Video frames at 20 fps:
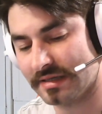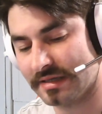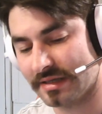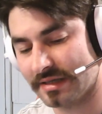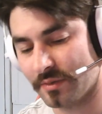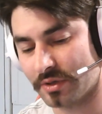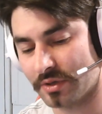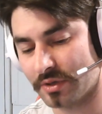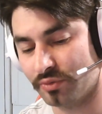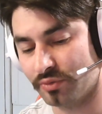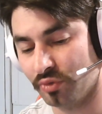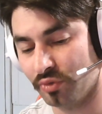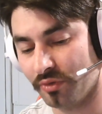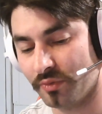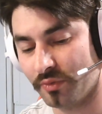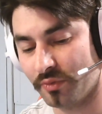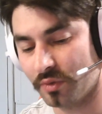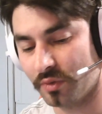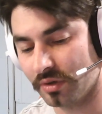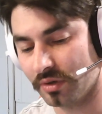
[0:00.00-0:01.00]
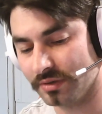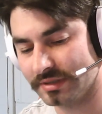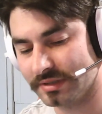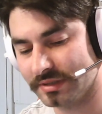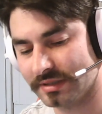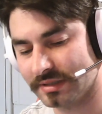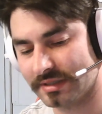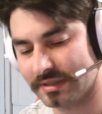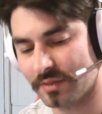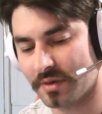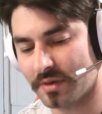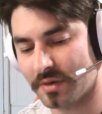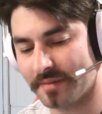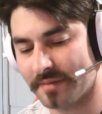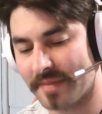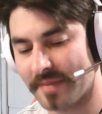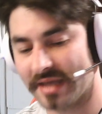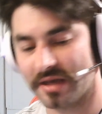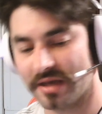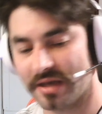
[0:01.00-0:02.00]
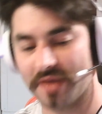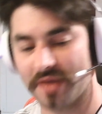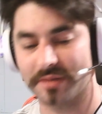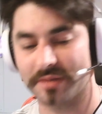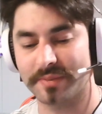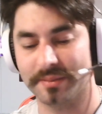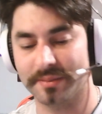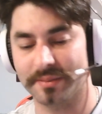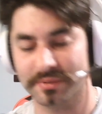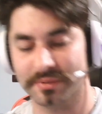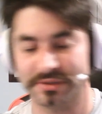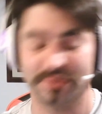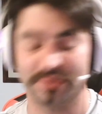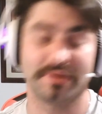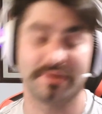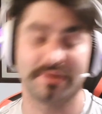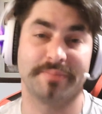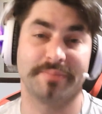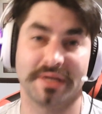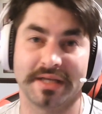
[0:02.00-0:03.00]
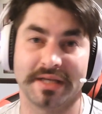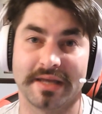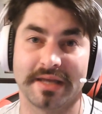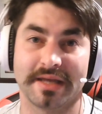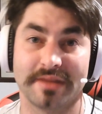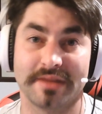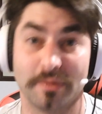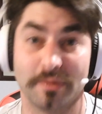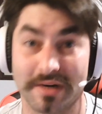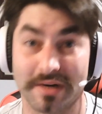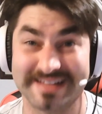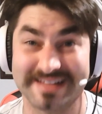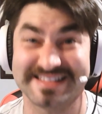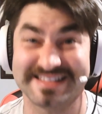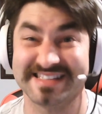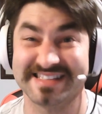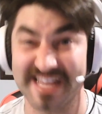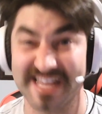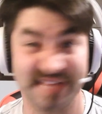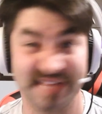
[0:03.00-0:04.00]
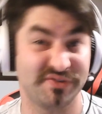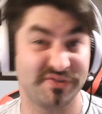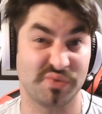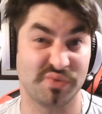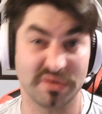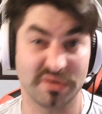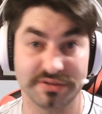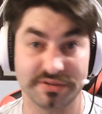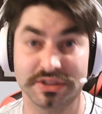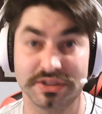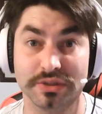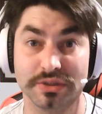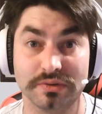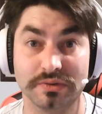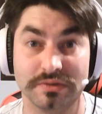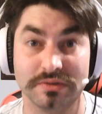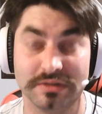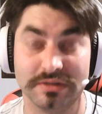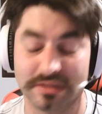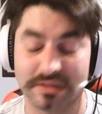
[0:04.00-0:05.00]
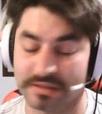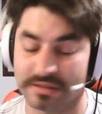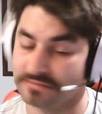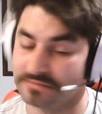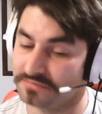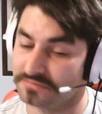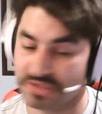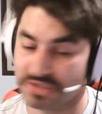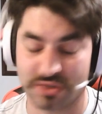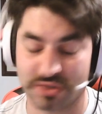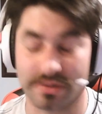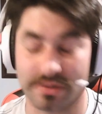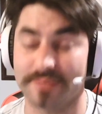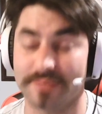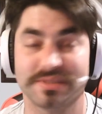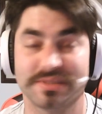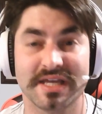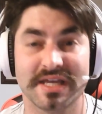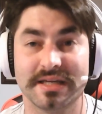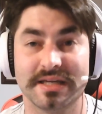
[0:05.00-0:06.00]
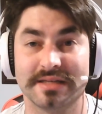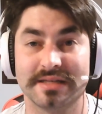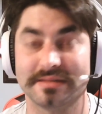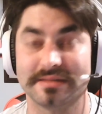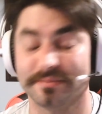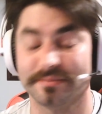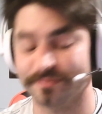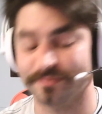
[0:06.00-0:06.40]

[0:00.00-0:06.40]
They want to rule the world. They want to make other people do their bidding, and they want to enslave the world too. Scream Satanism.